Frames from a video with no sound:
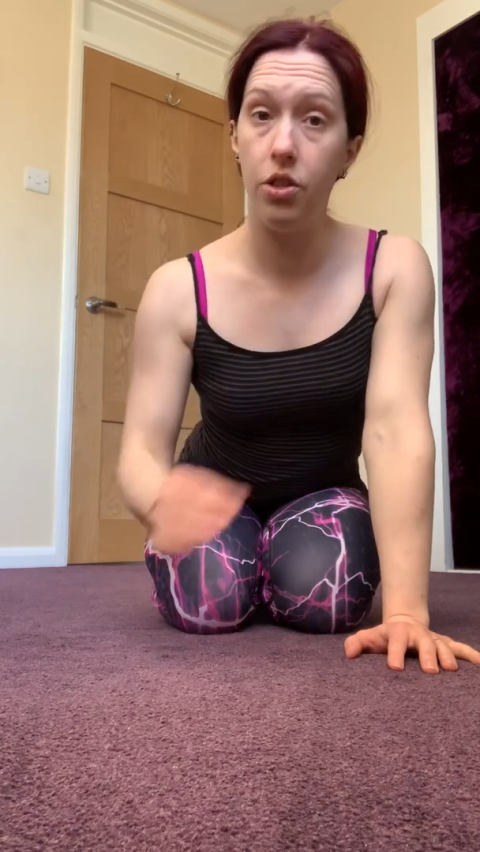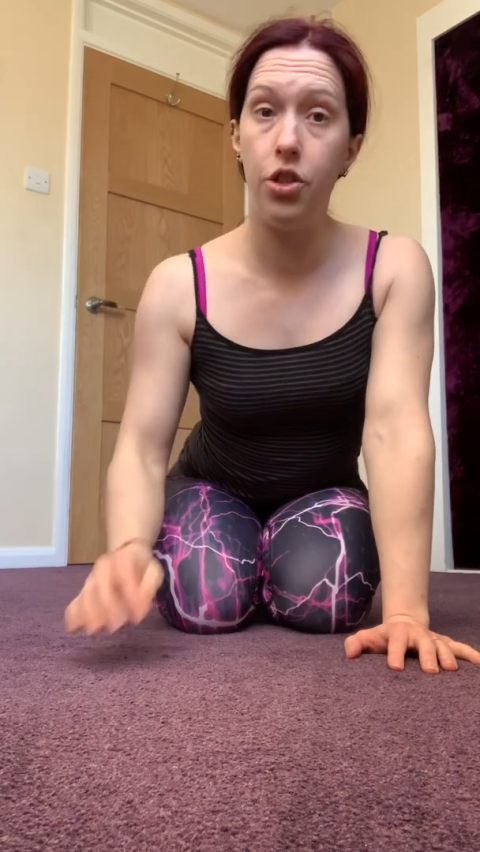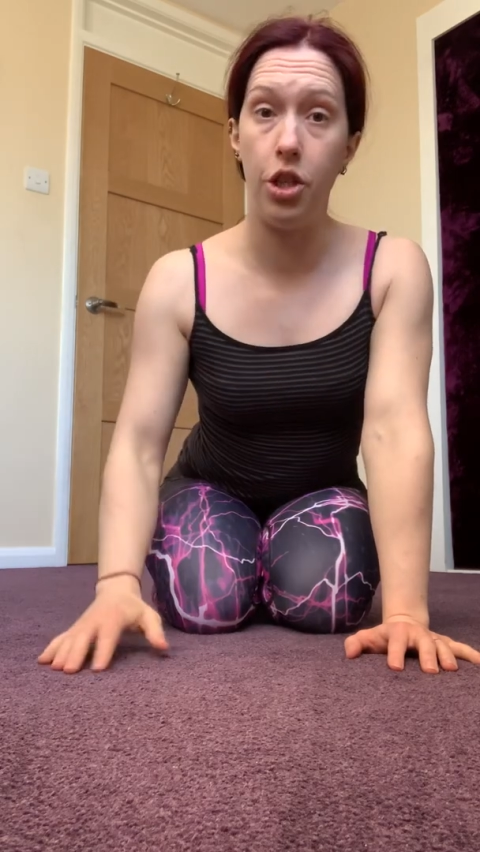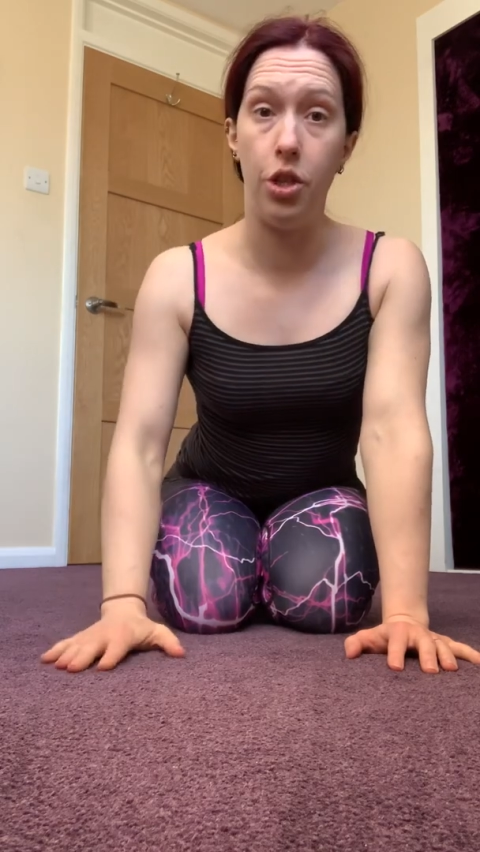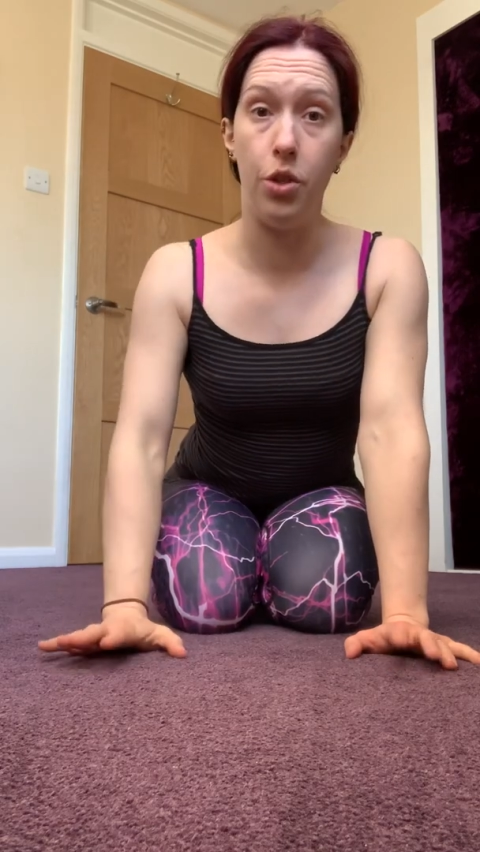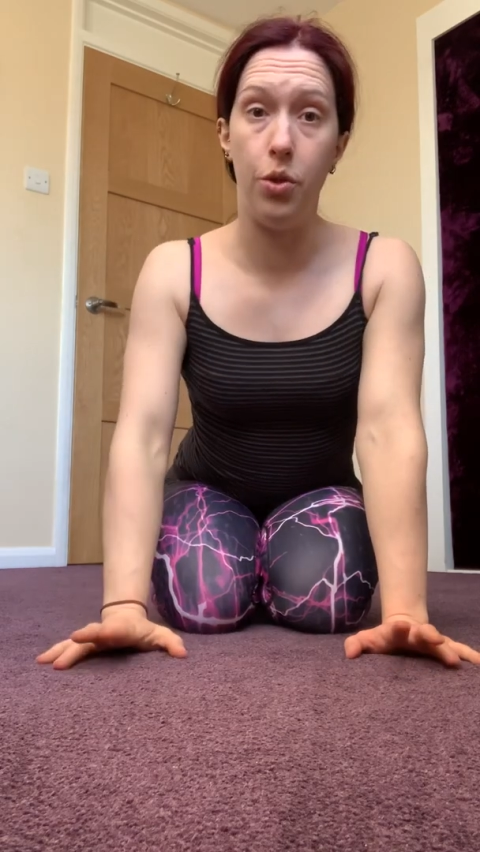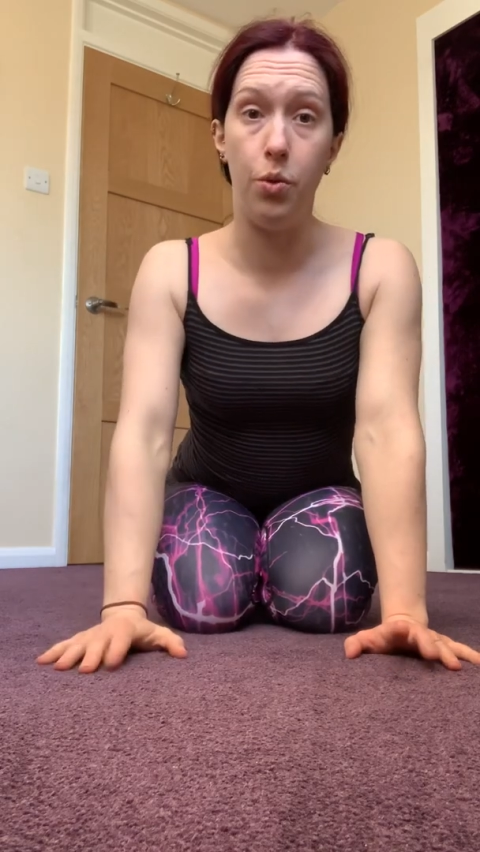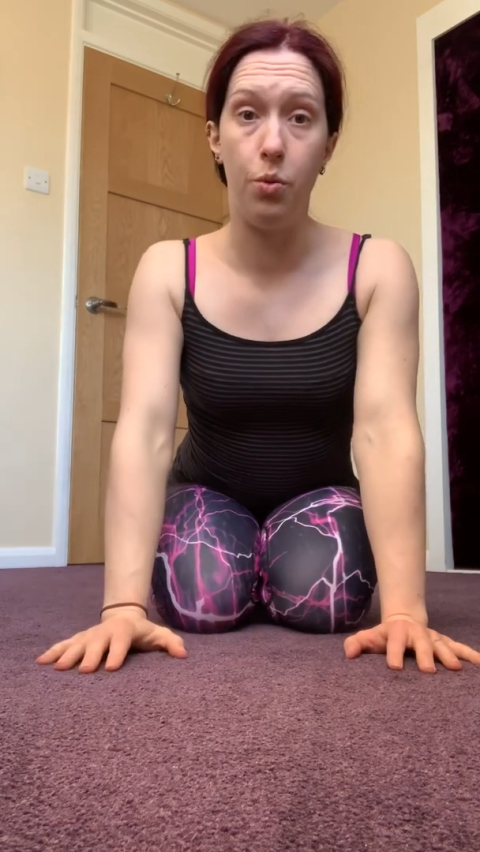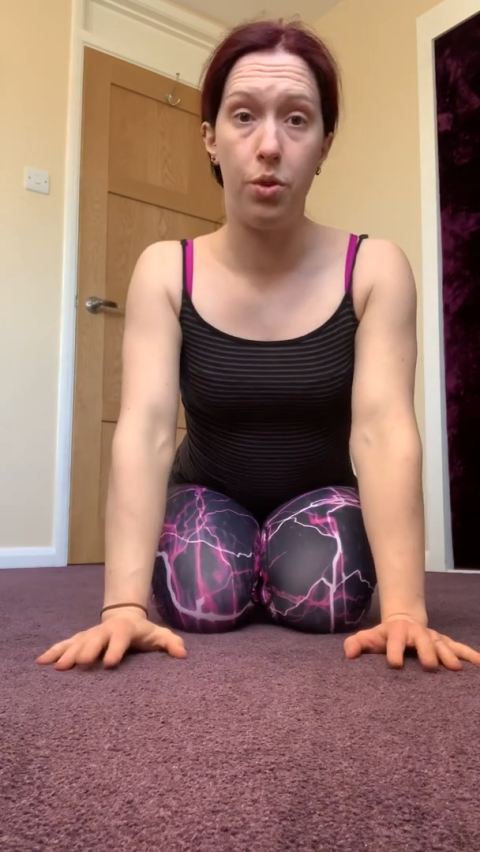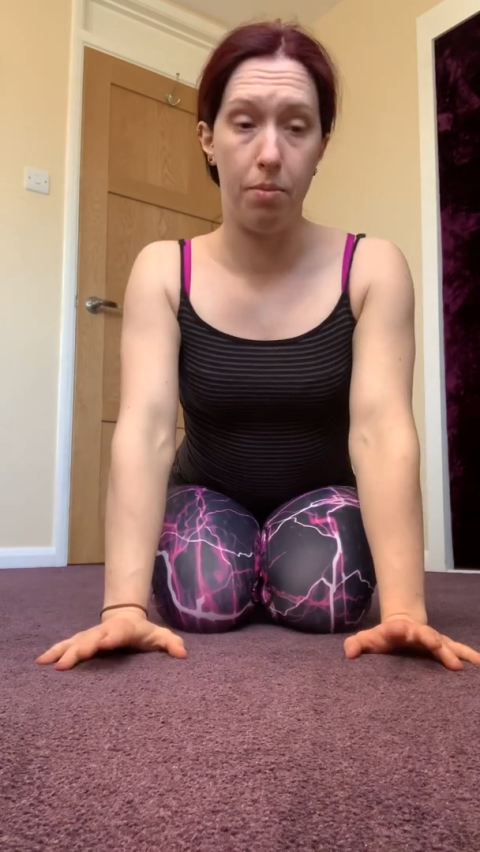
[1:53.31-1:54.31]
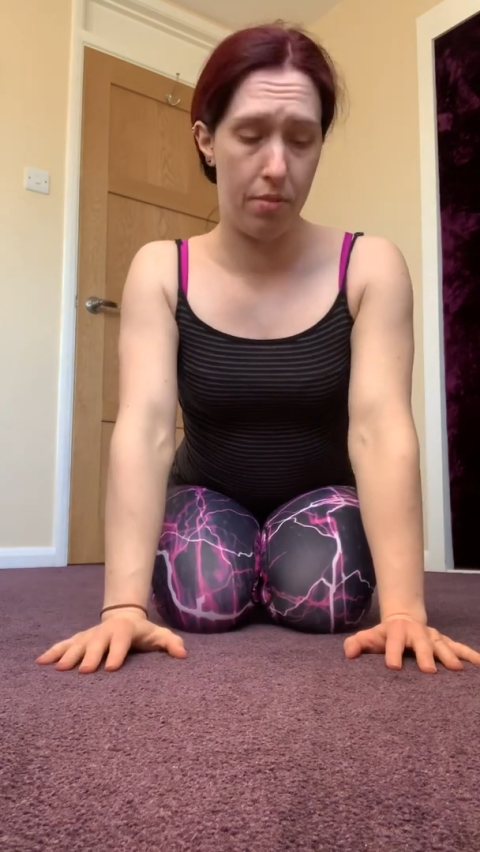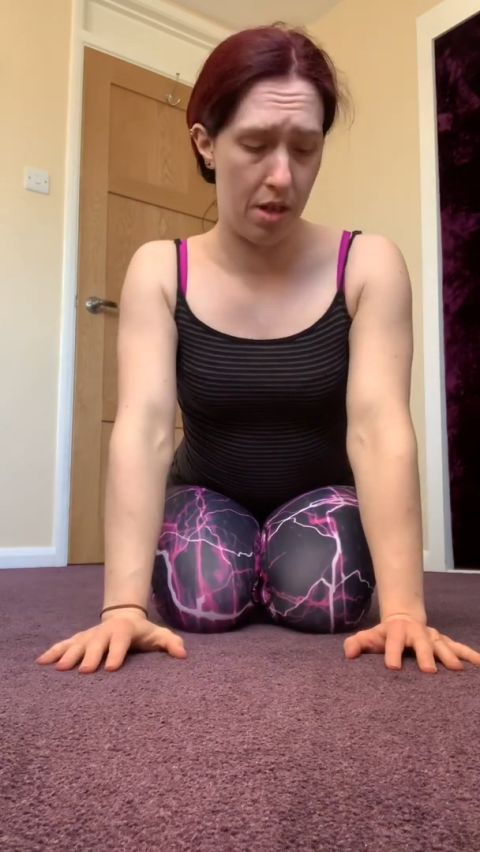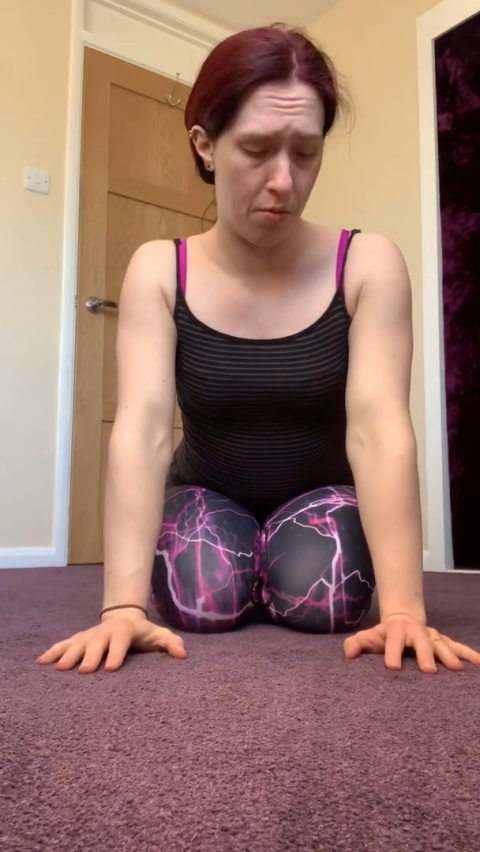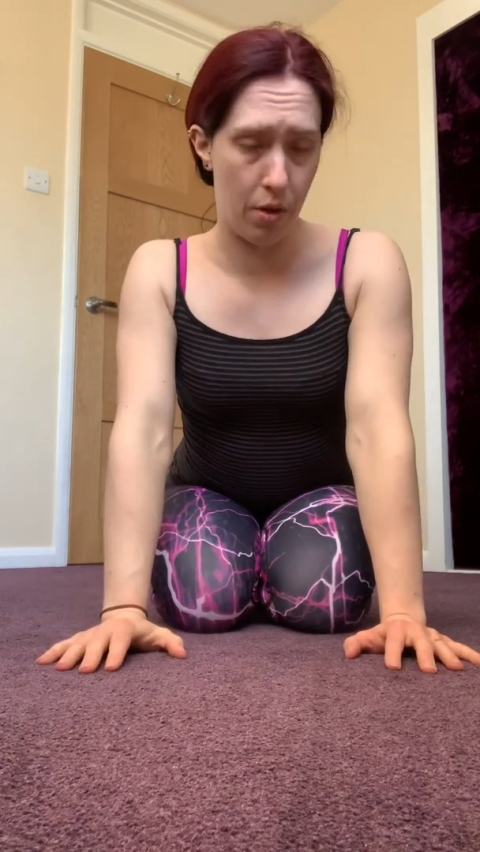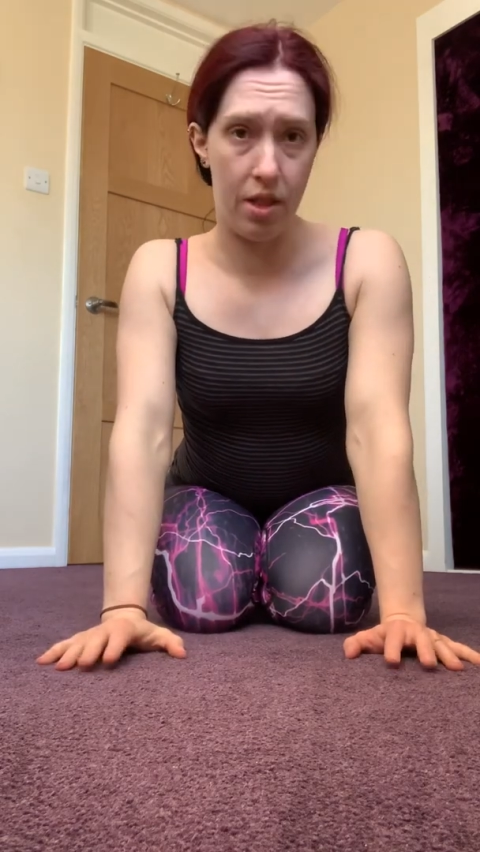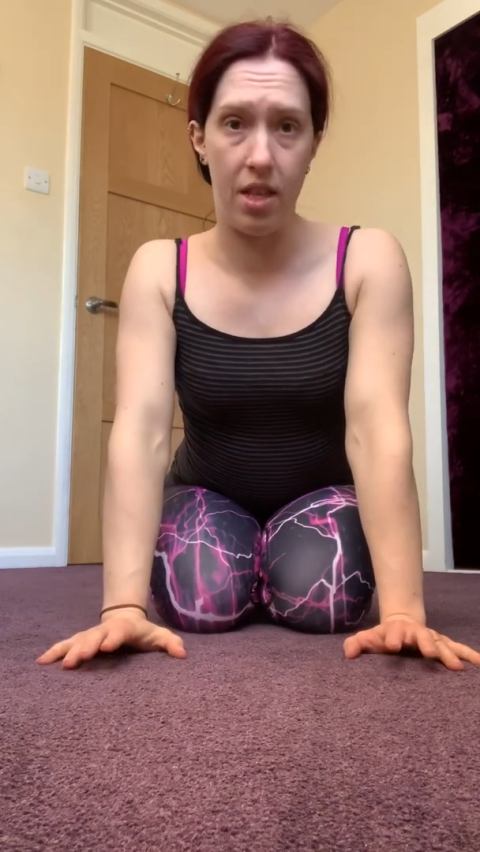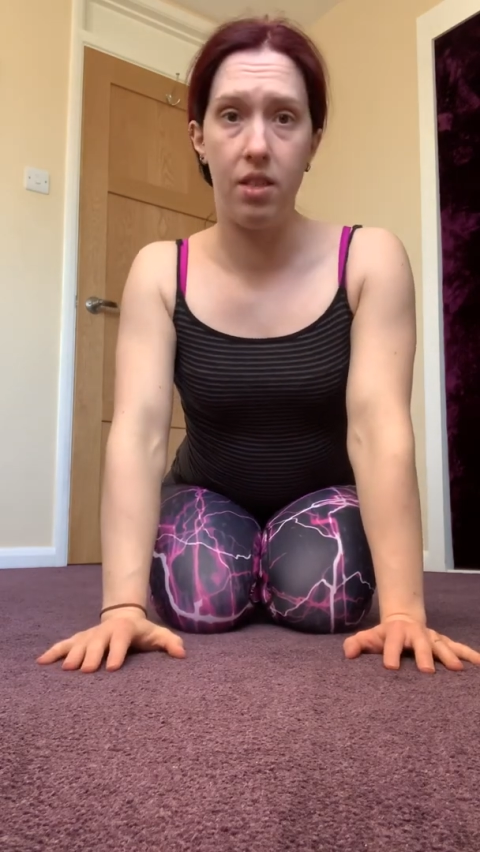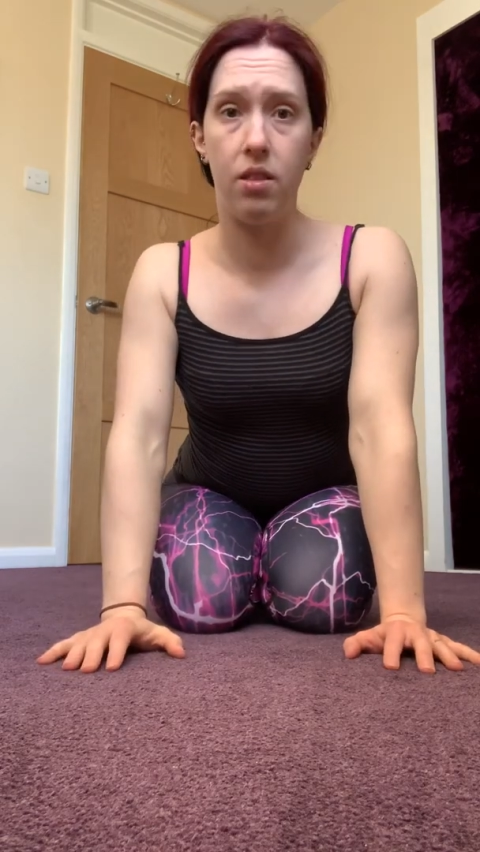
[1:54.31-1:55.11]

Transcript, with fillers: do something with this.